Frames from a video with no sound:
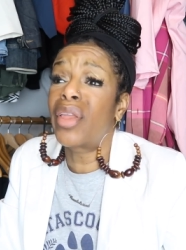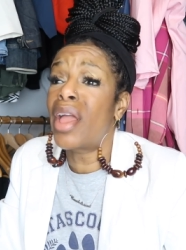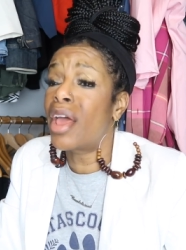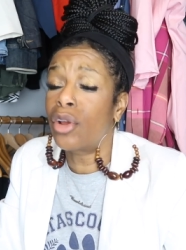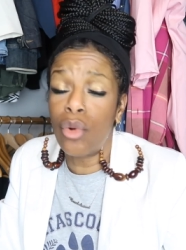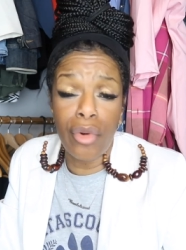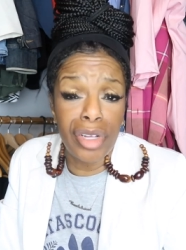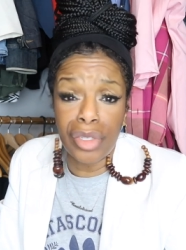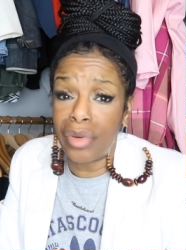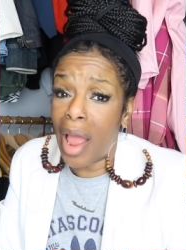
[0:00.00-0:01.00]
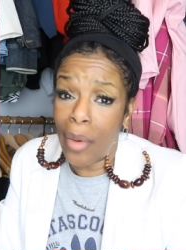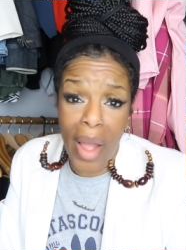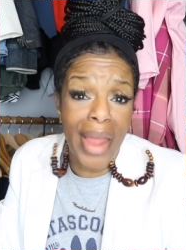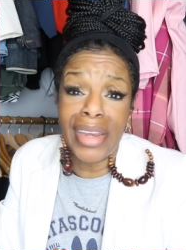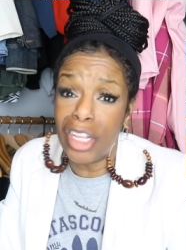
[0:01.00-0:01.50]
categories on how
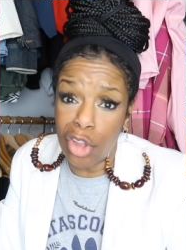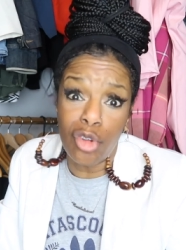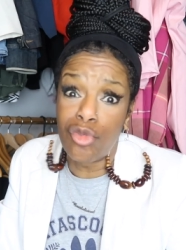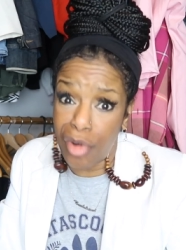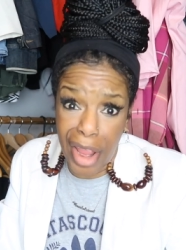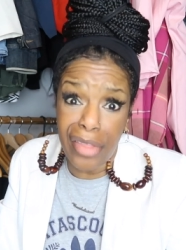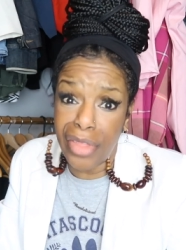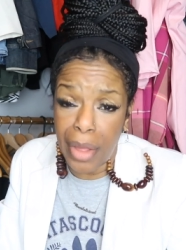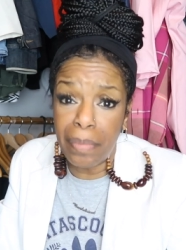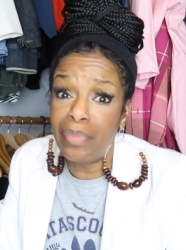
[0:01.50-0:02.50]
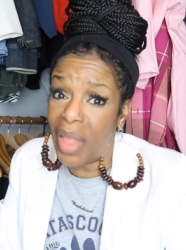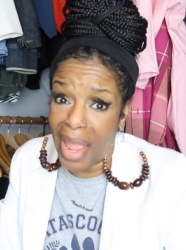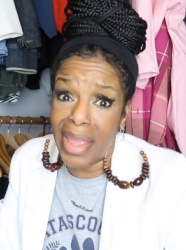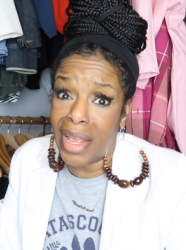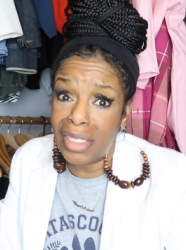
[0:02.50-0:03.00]
I need to grade them
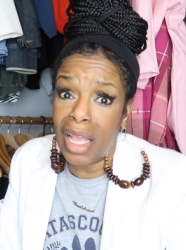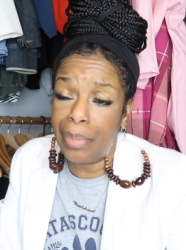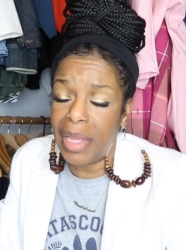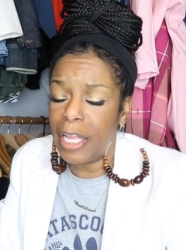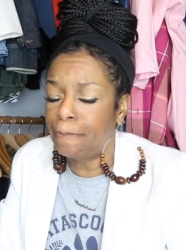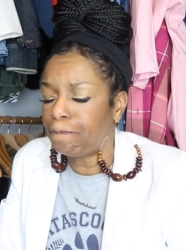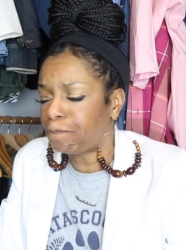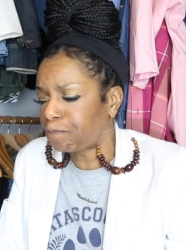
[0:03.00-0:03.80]
ASAP.